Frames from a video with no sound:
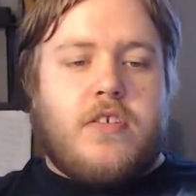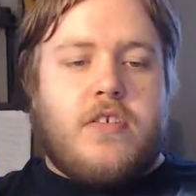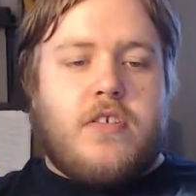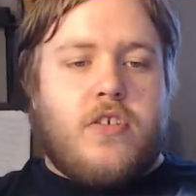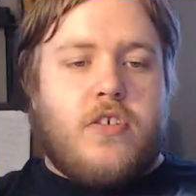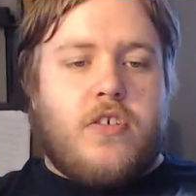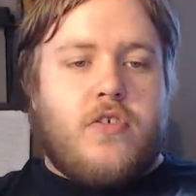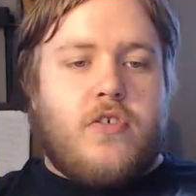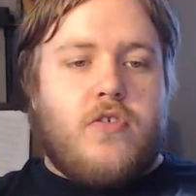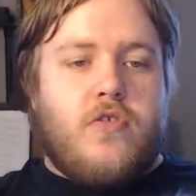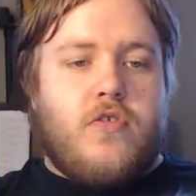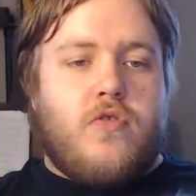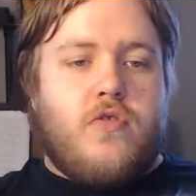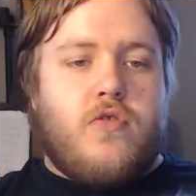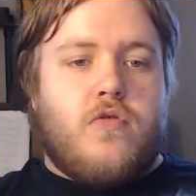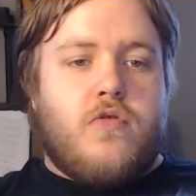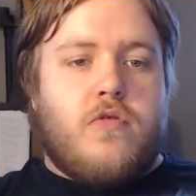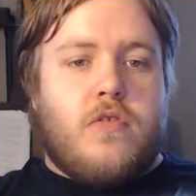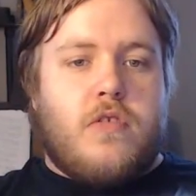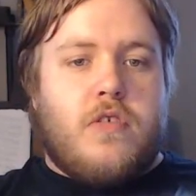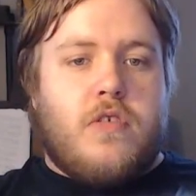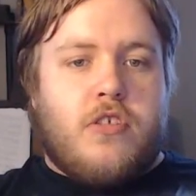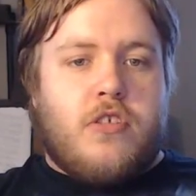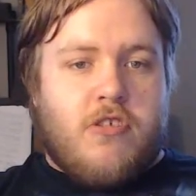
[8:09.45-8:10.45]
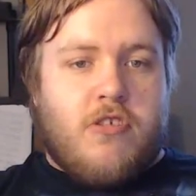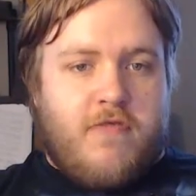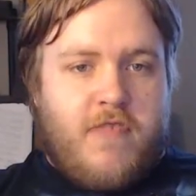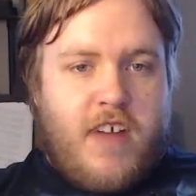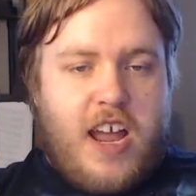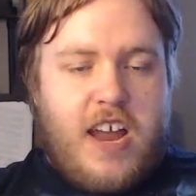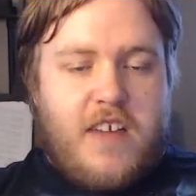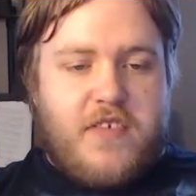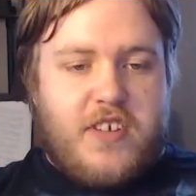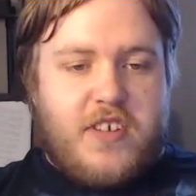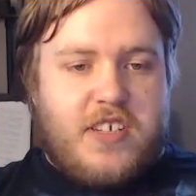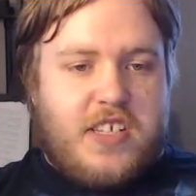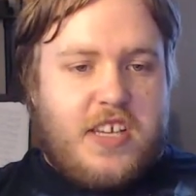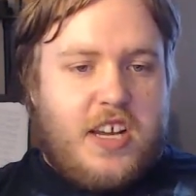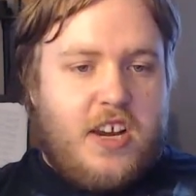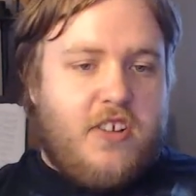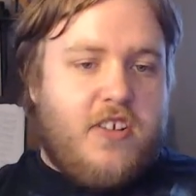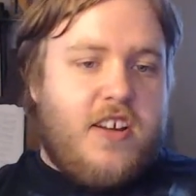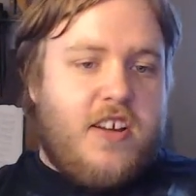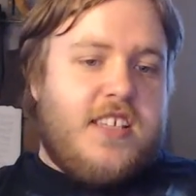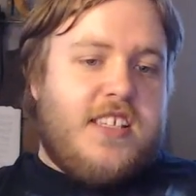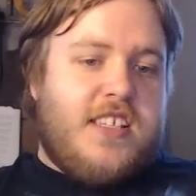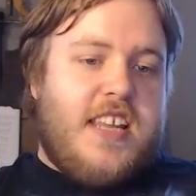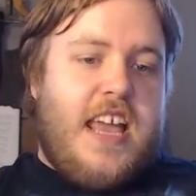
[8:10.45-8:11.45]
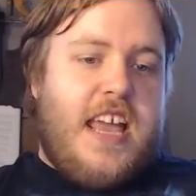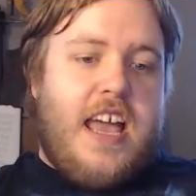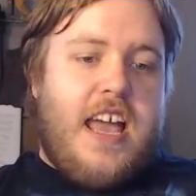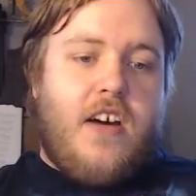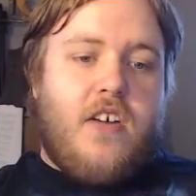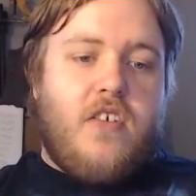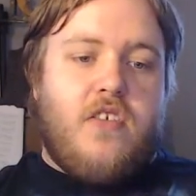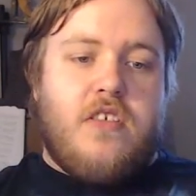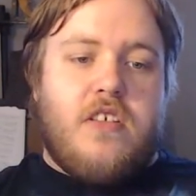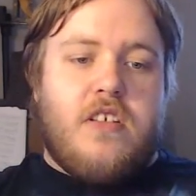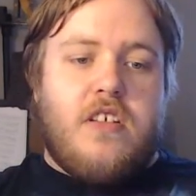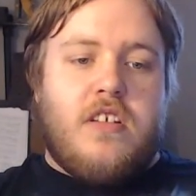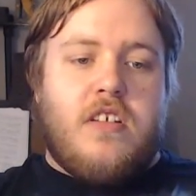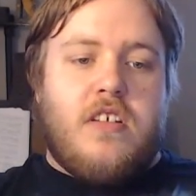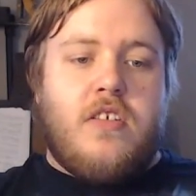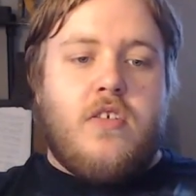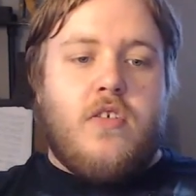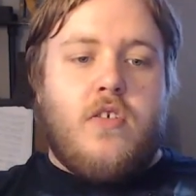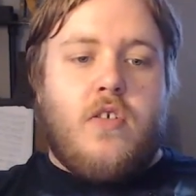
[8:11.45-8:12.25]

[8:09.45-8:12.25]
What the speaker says: to Survivor Series now. And